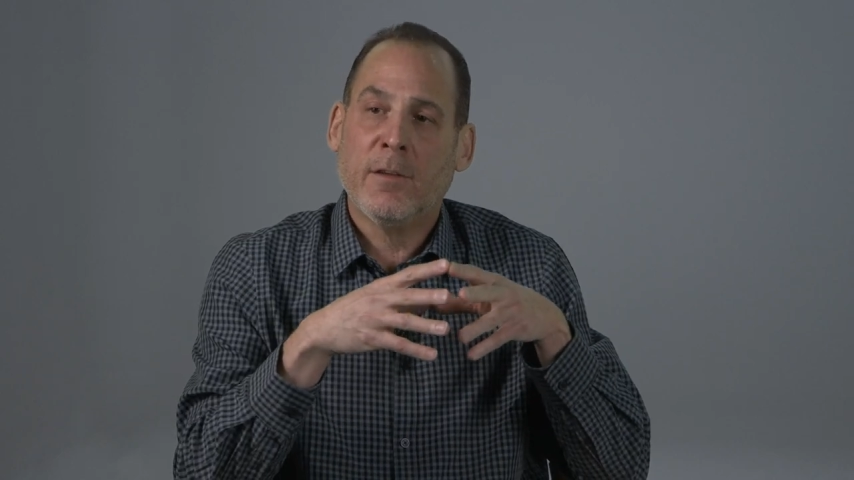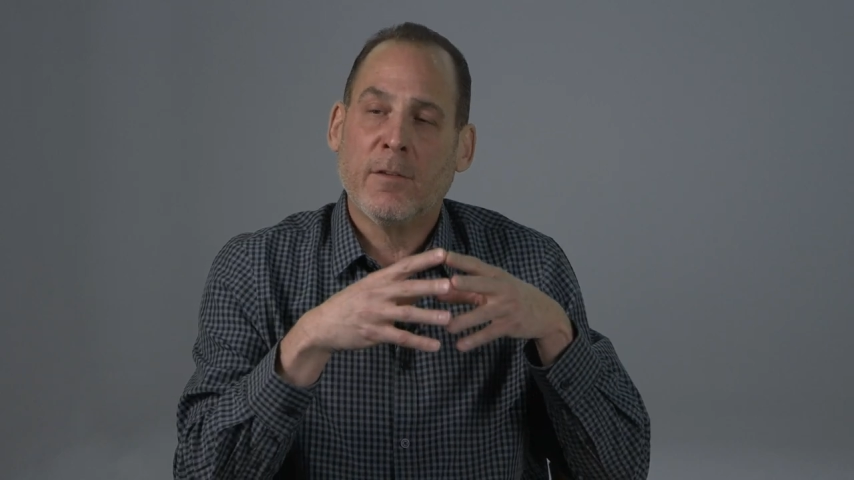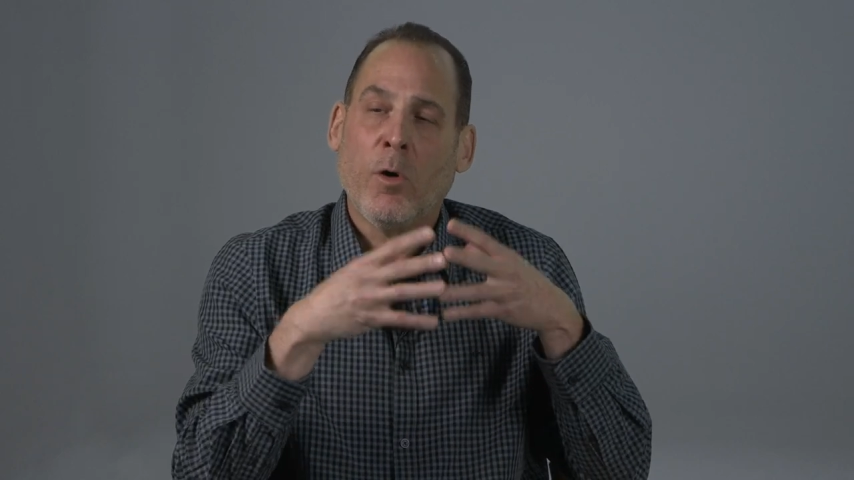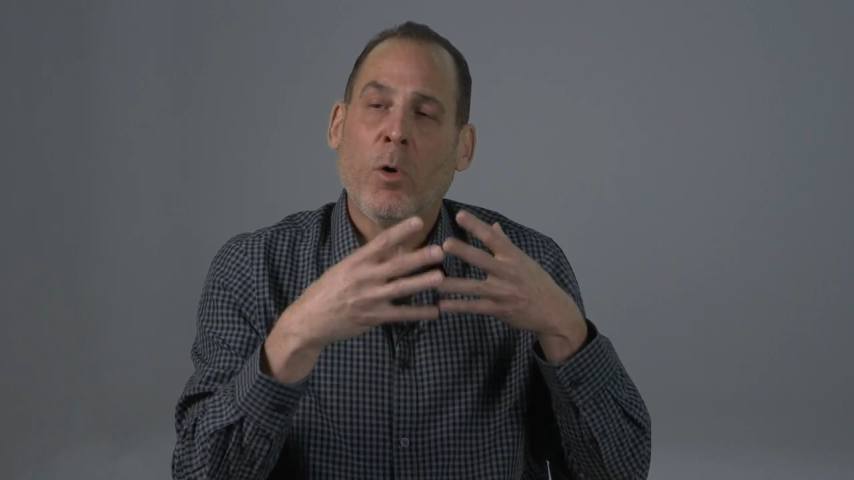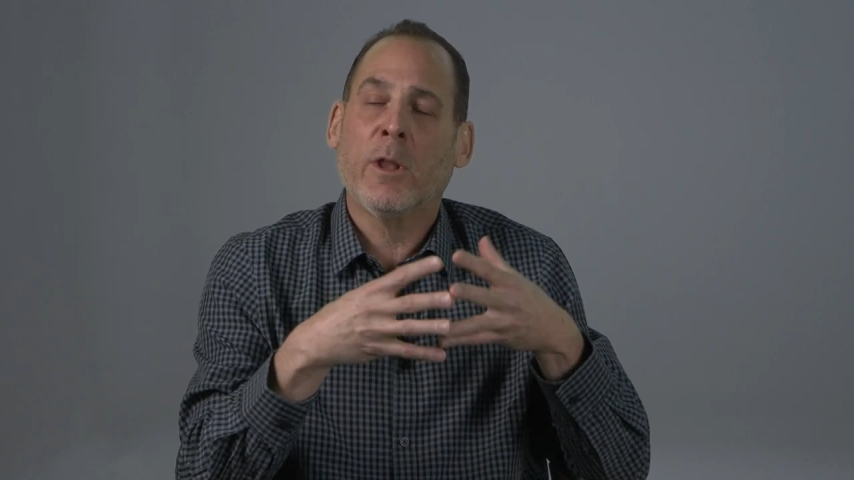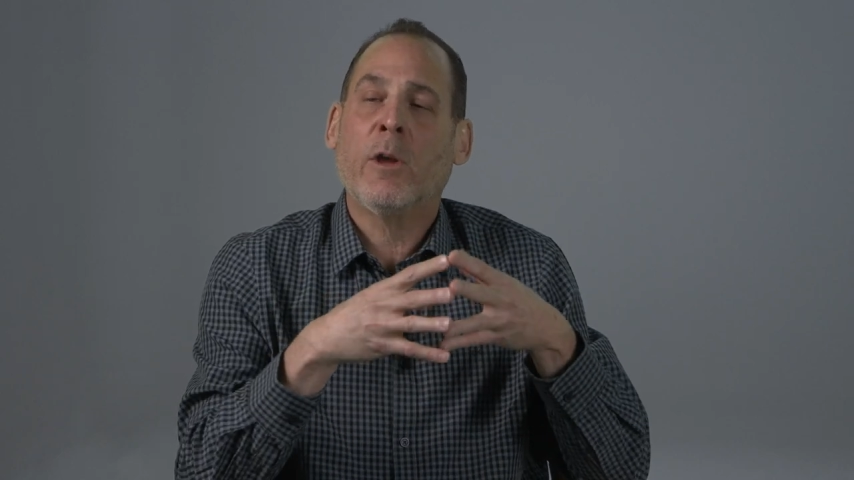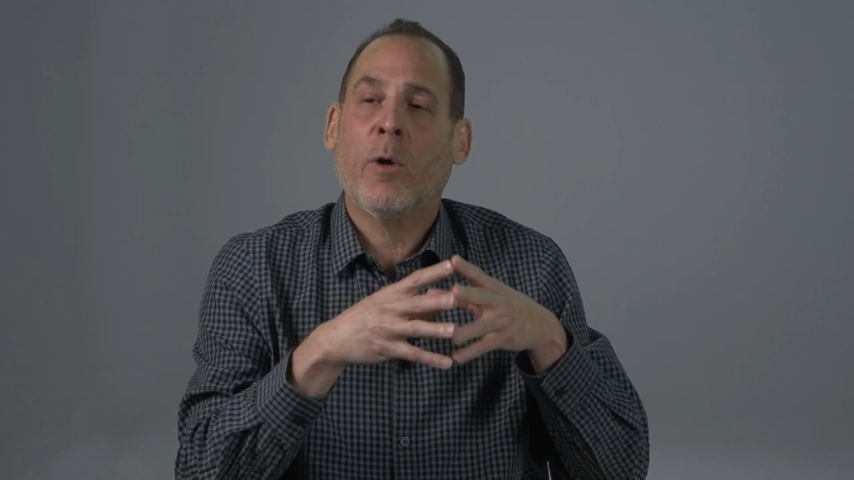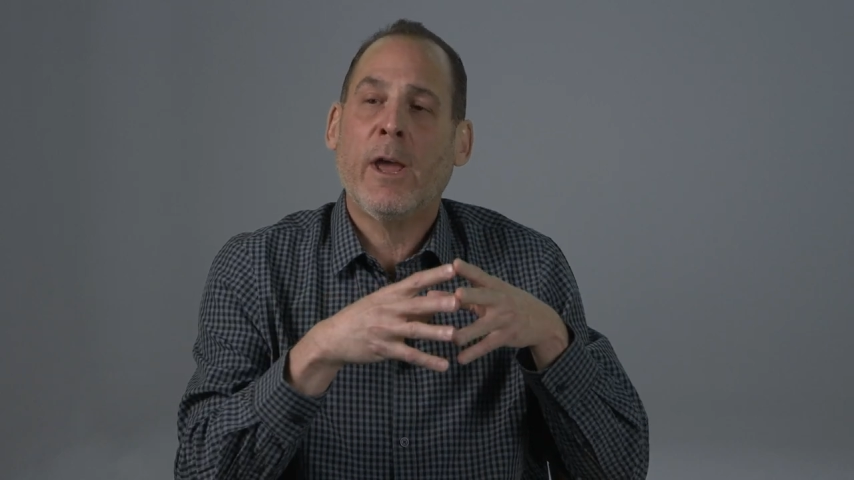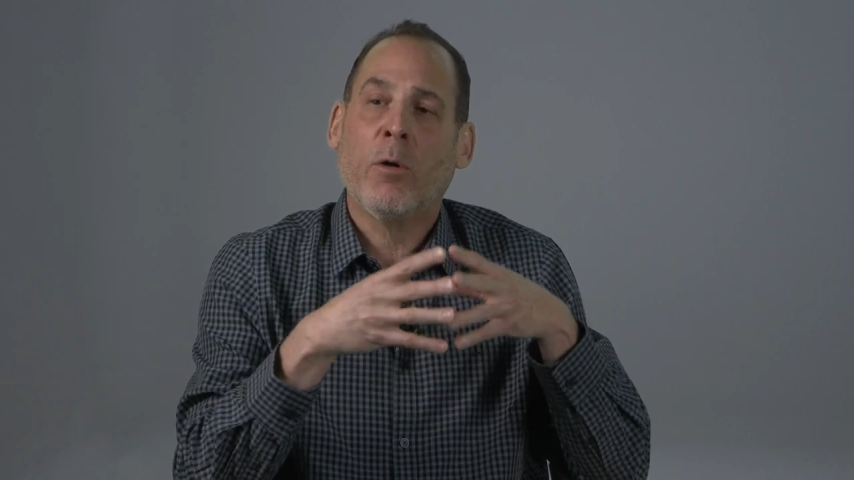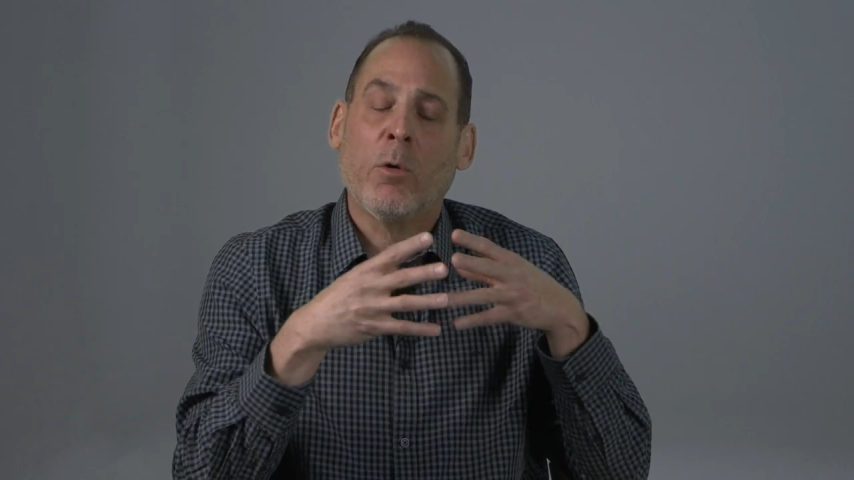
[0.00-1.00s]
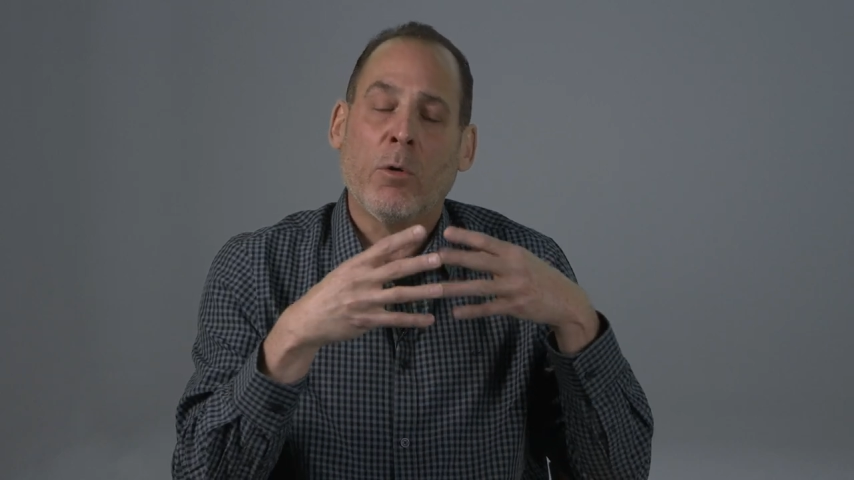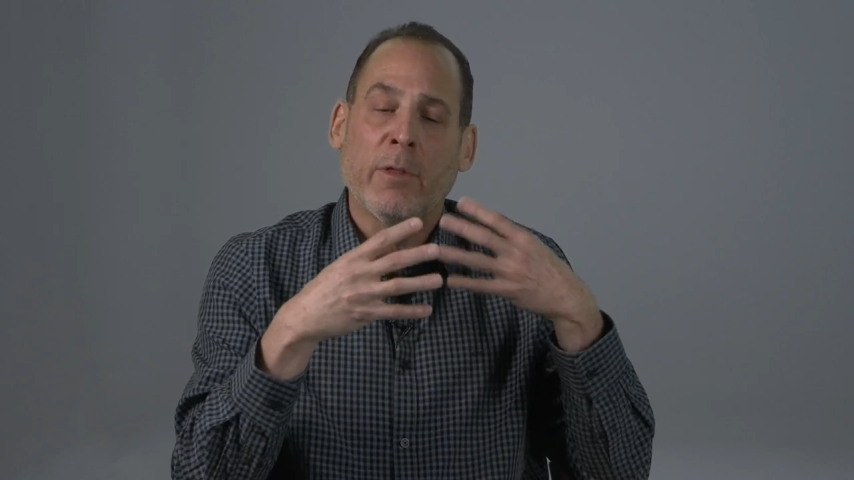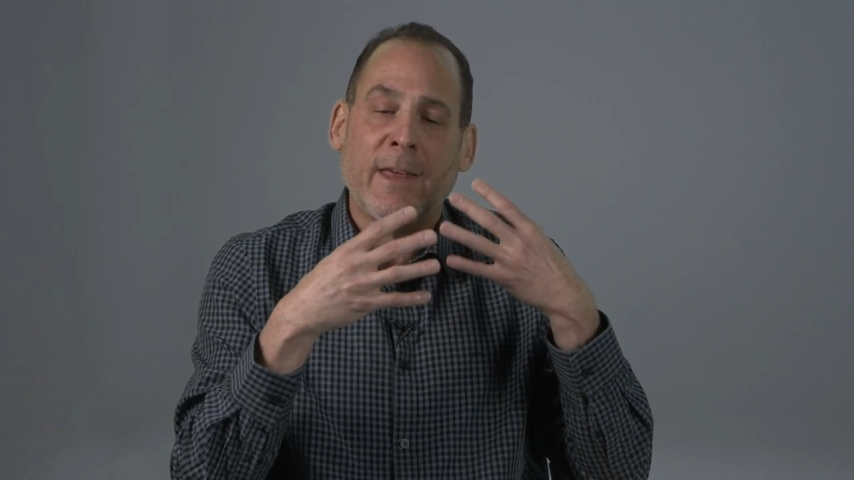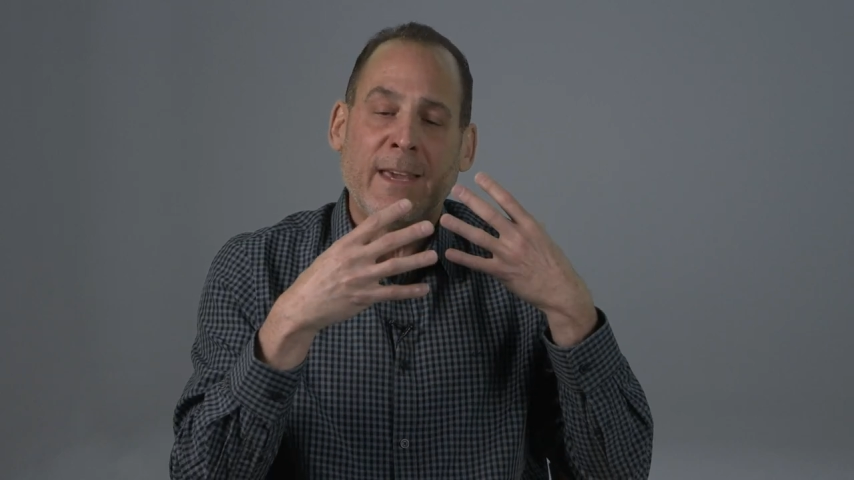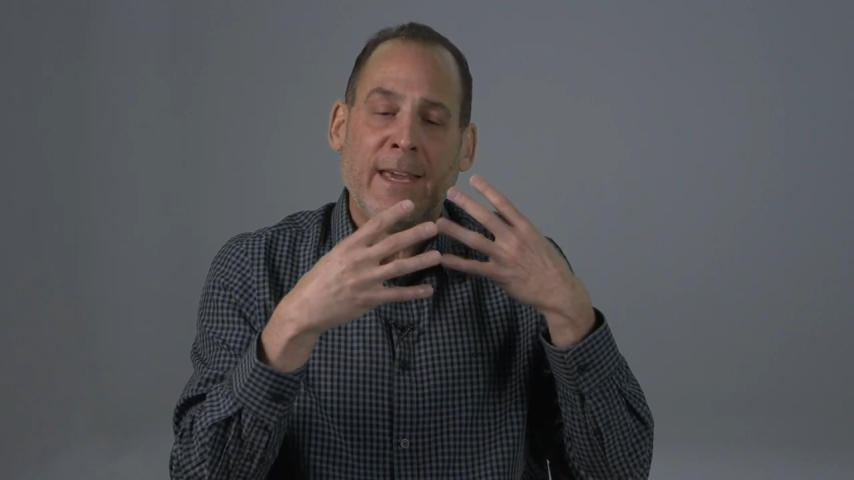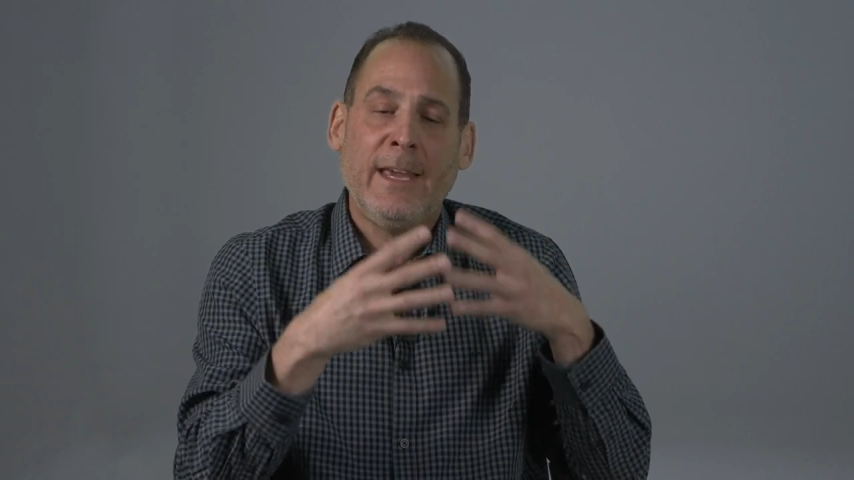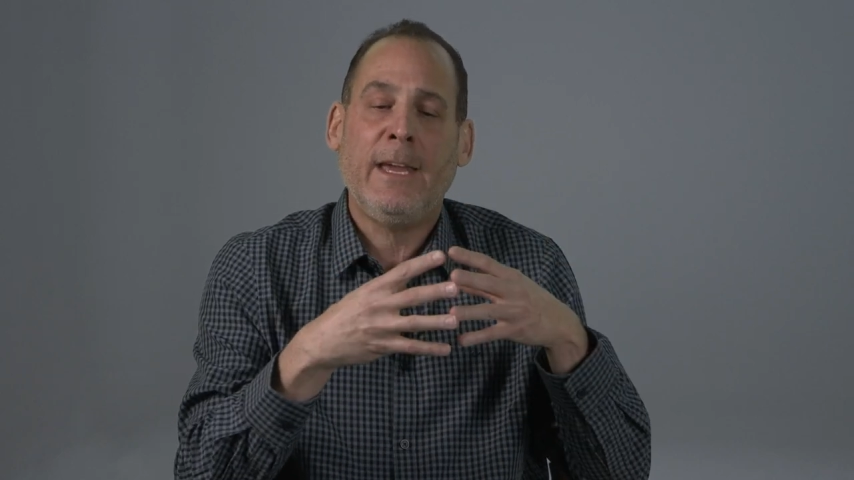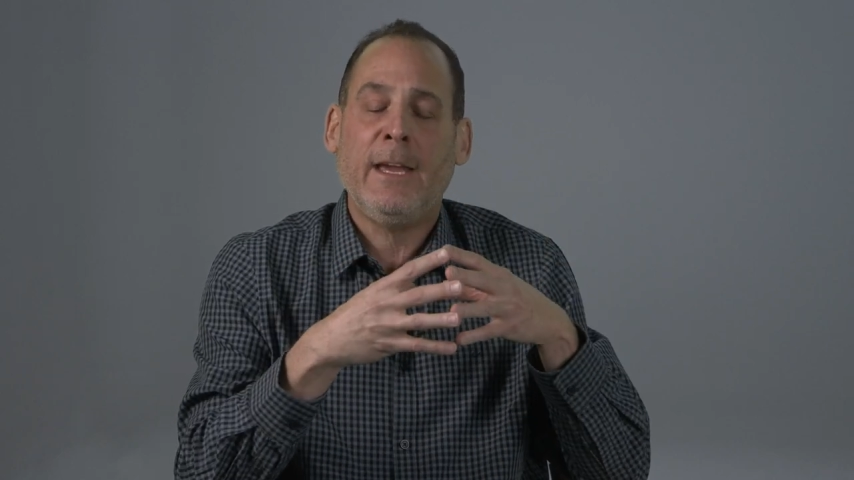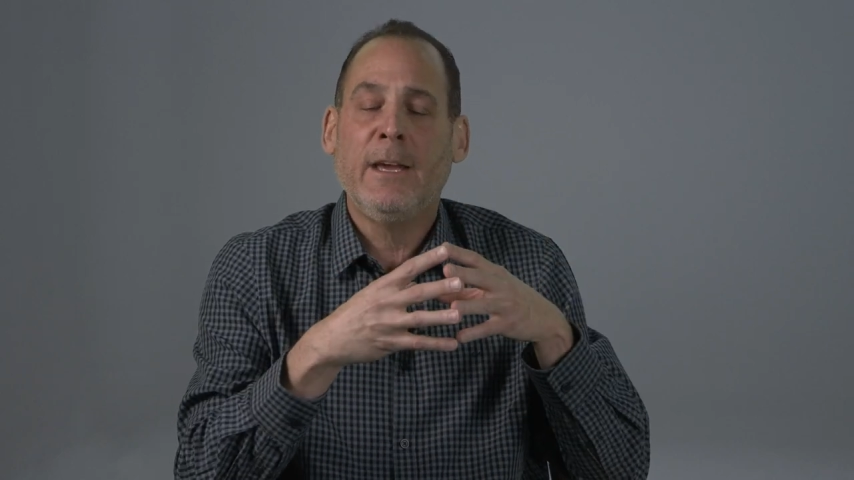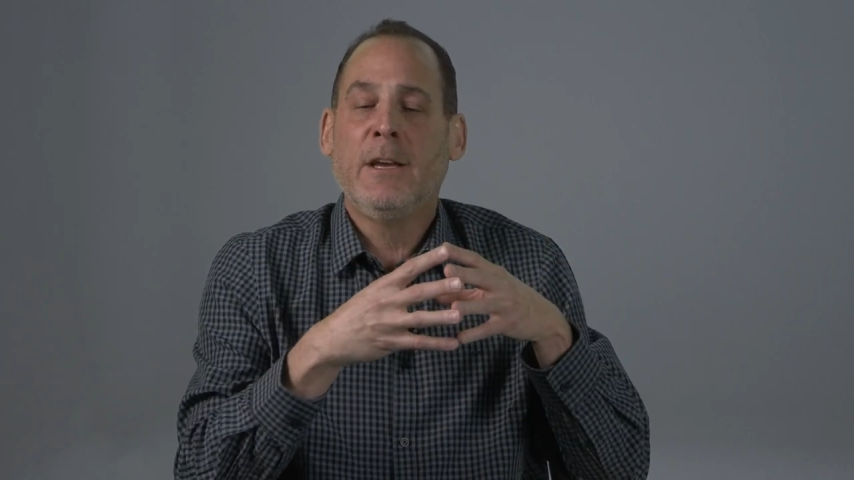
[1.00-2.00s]
is the holy grail or the
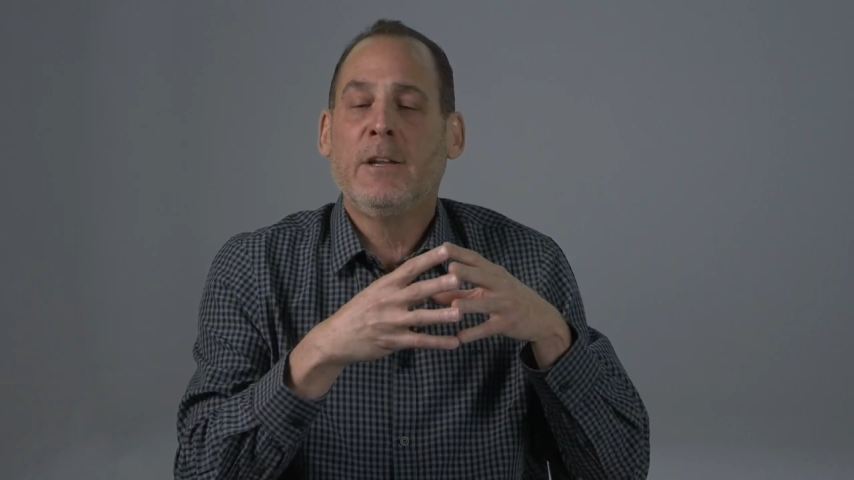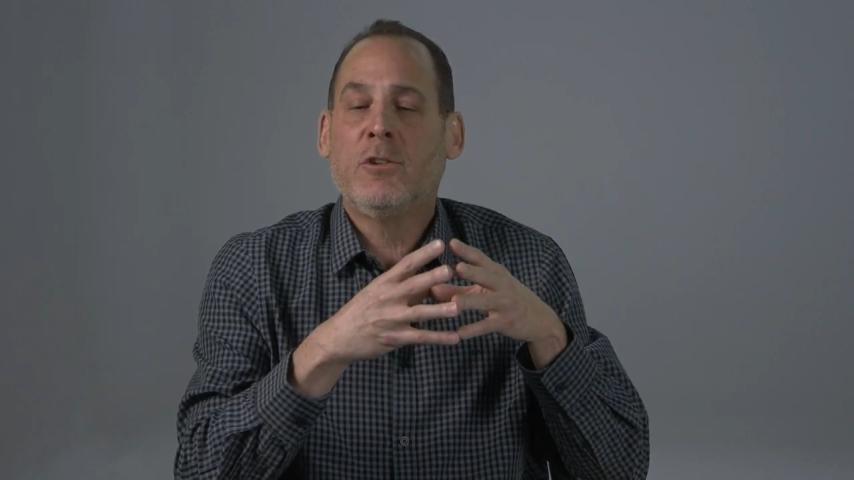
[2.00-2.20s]
key